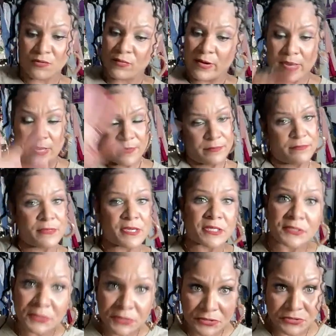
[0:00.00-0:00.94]
great
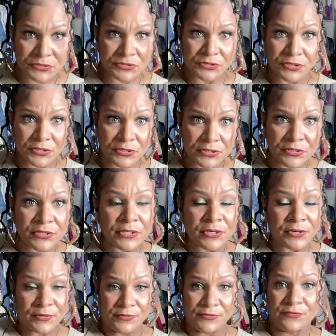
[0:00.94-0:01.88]
mixture
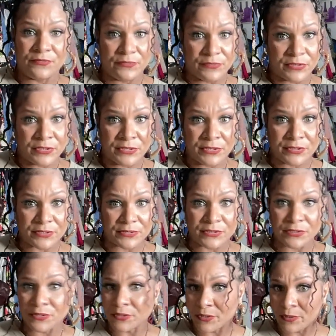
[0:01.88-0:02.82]
over here.
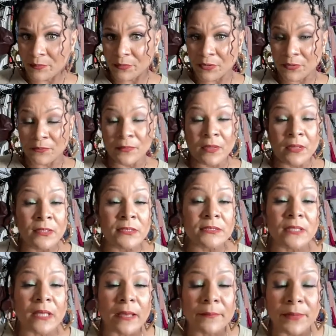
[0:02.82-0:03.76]
You hear me?
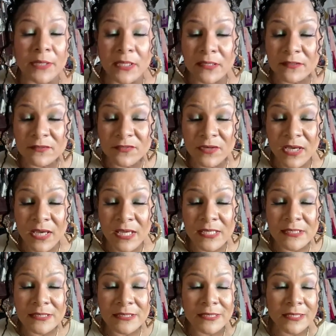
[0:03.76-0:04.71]
I beat the
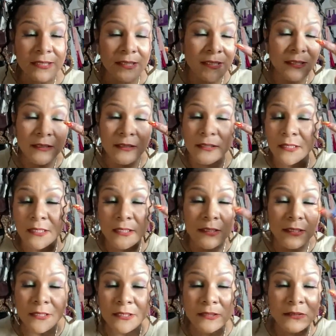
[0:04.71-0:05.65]
face, did a
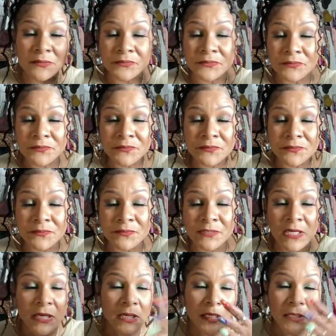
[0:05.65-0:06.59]
little,
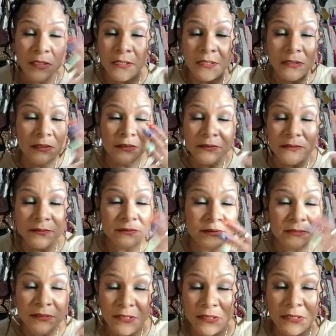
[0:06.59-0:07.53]
little
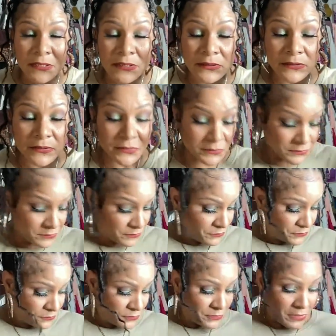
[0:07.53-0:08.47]
teal.
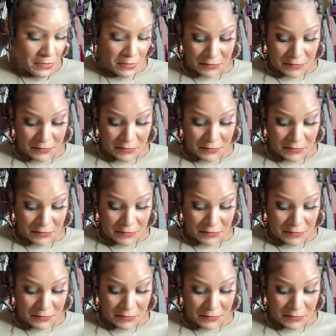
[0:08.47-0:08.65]
You know,